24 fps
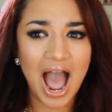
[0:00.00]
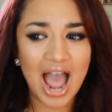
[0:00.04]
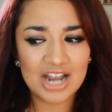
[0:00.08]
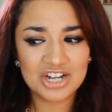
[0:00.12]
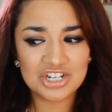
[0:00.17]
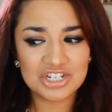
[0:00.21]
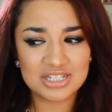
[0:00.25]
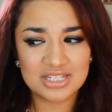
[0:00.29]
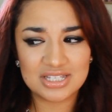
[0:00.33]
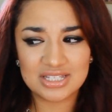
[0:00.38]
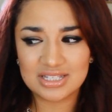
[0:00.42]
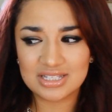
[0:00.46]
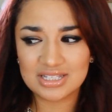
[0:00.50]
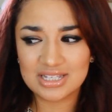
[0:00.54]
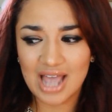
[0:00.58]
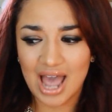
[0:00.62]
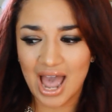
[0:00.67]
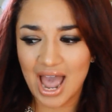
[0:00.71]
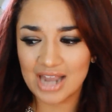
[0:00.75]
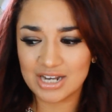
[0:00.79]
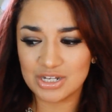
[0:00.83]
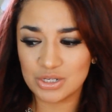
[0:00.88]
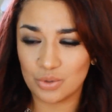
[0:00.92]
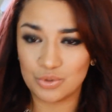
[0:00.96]
I just
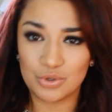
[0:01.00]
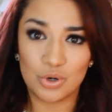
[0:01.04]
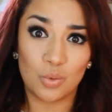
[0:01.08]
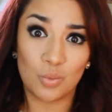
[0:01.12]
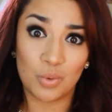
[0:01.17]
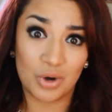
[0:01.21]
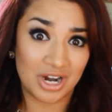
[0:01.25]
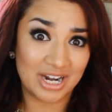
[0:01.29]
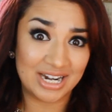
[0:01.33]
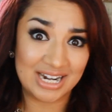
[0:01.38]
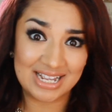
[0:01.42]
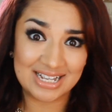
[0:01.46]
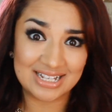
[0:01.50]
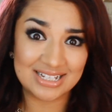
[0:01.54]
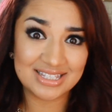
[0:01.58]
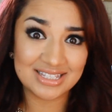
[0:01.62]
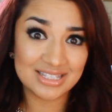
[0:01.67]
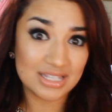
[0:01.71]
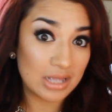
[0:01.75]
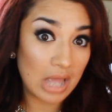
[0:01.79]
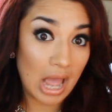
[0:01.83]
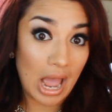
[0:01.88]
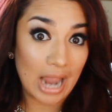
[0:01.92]
I don't know where it is.